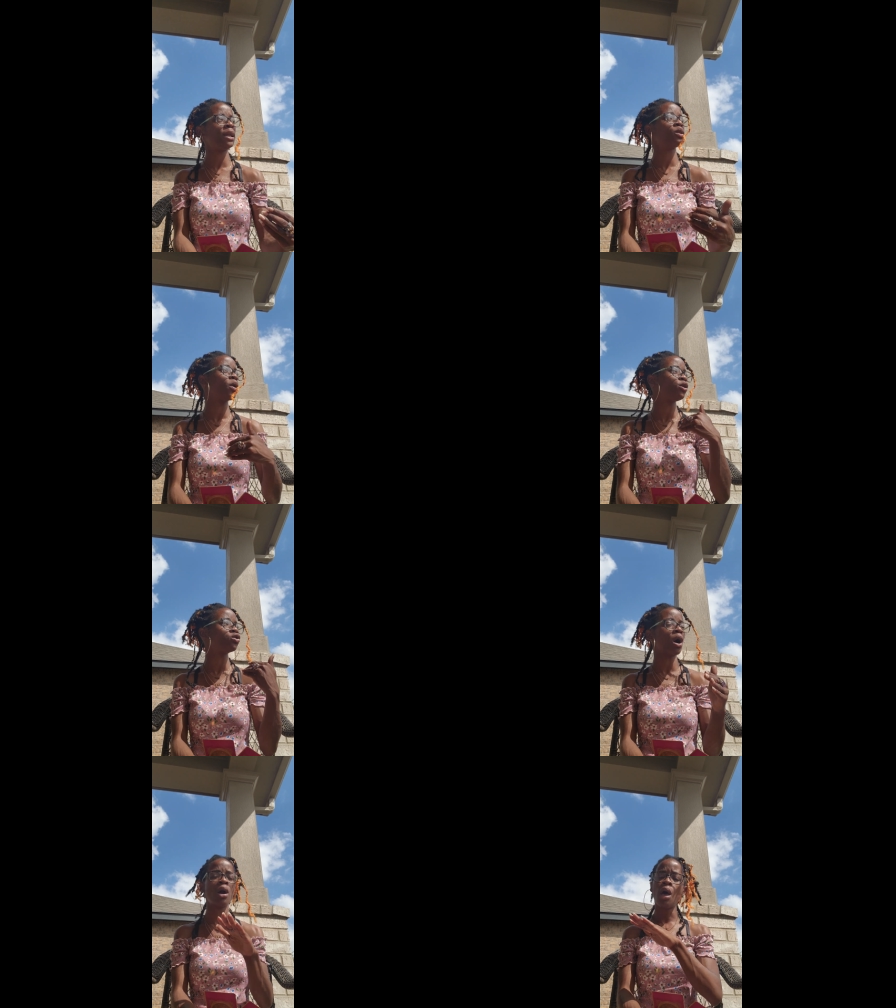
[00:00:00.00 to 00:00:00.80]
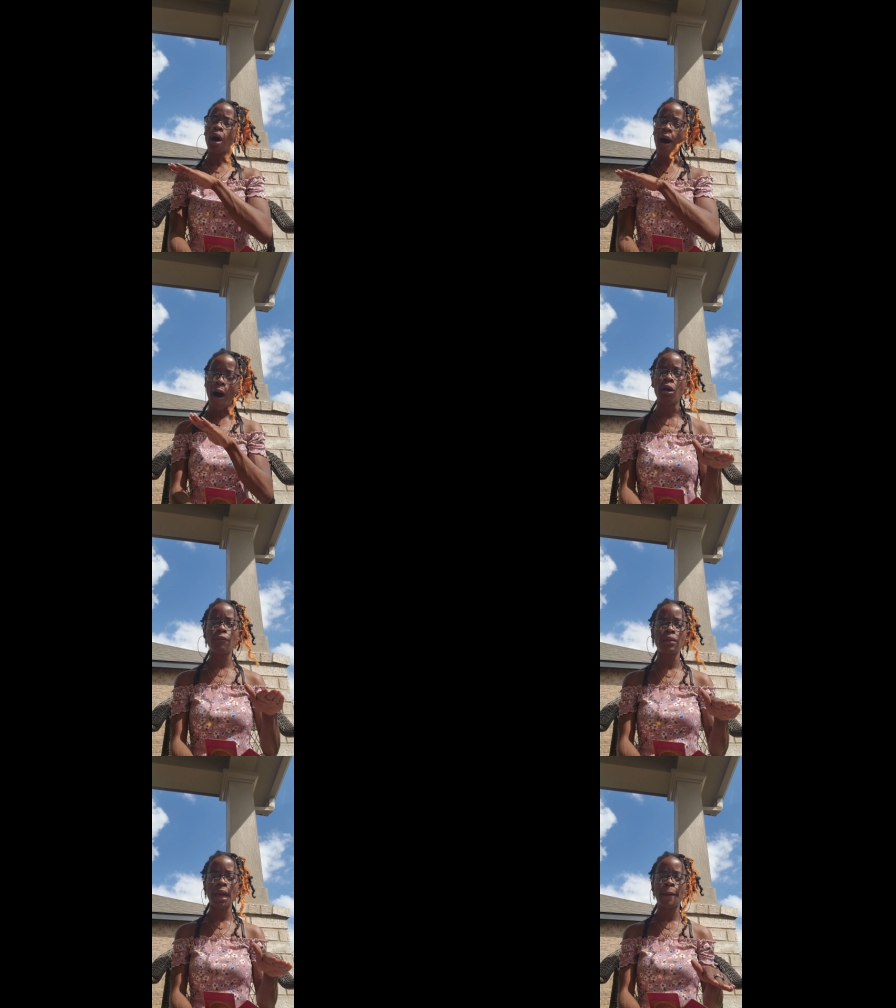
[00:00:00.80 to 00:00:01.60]
think the way you talk
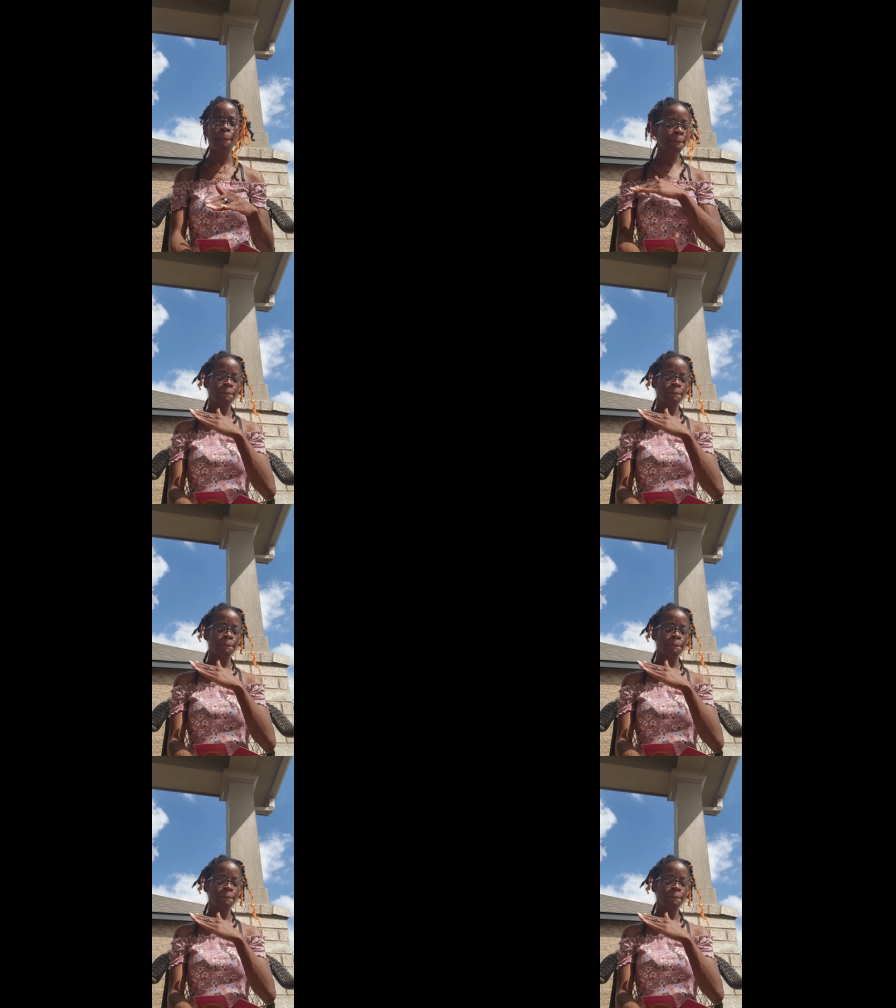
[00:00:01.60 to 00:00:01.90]
all that